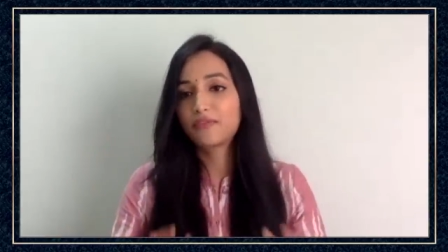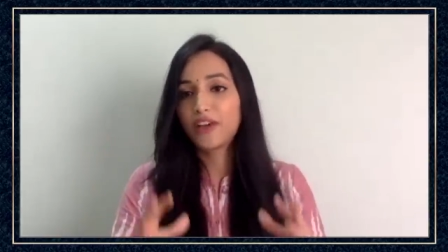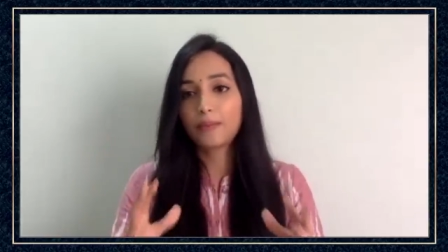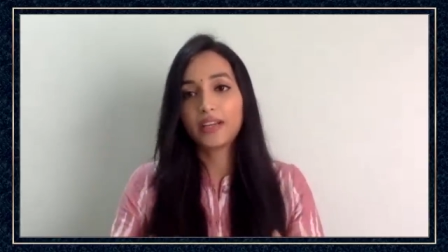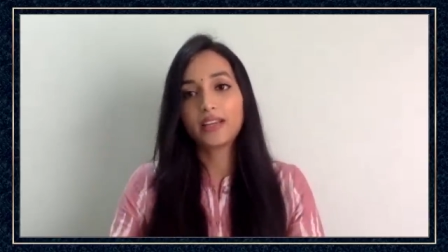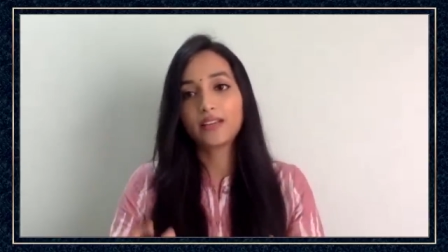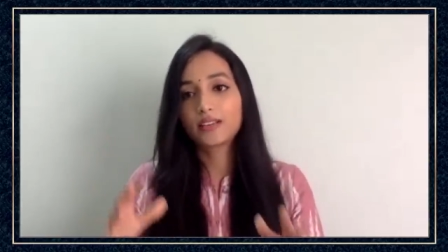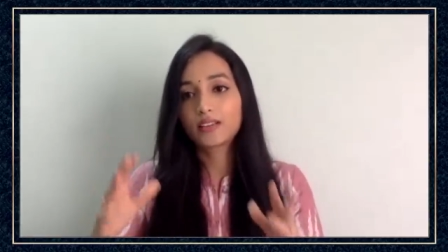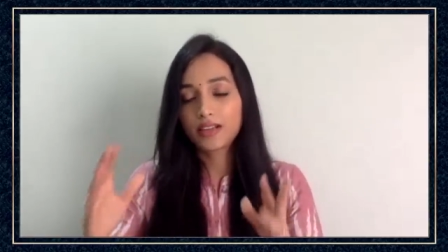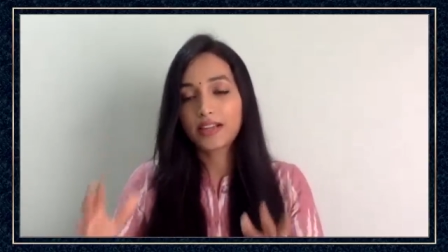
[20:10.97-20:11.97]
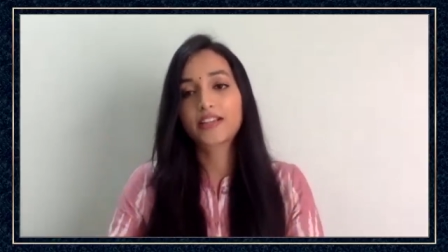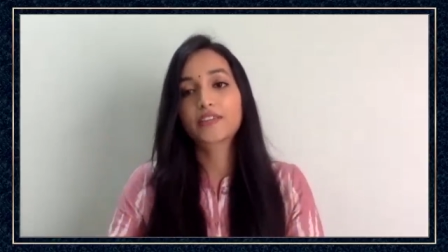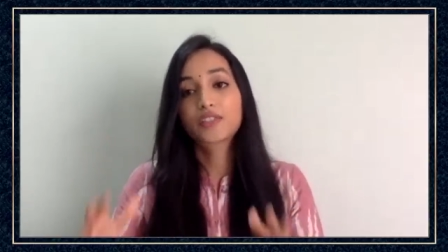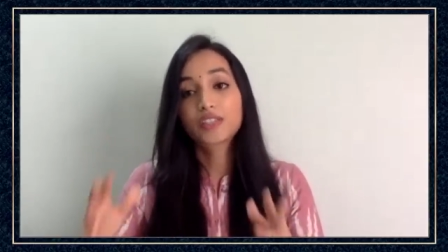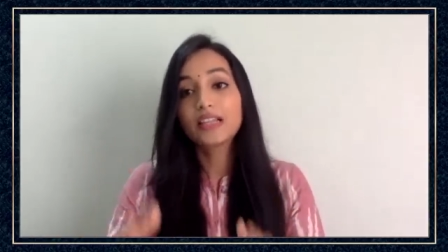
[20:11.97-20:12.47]
family
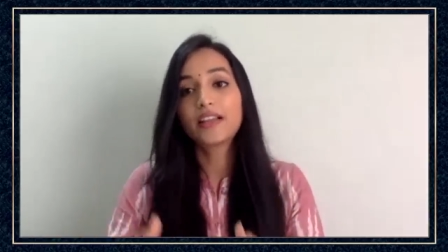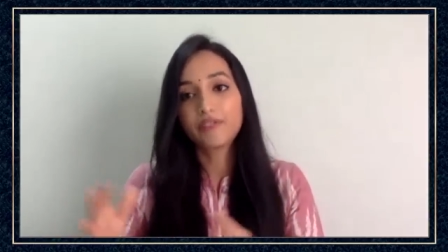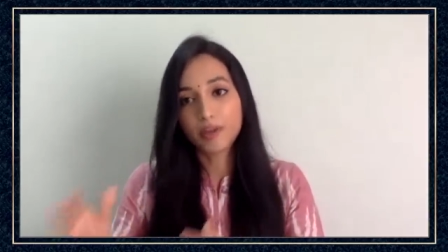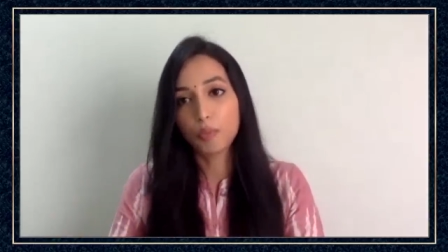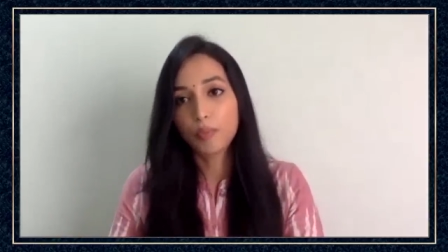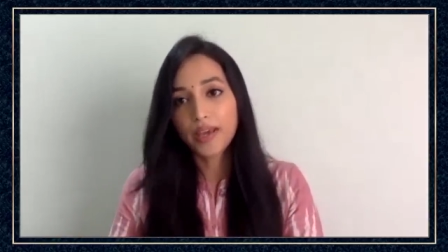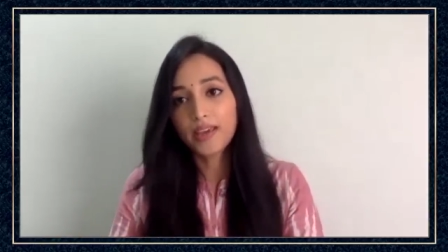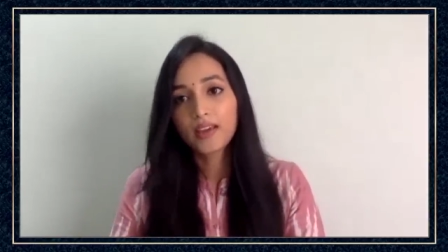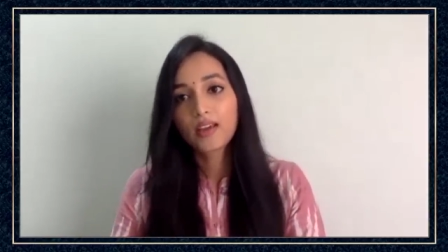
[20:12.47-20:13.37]
relatives still live in Mumbai.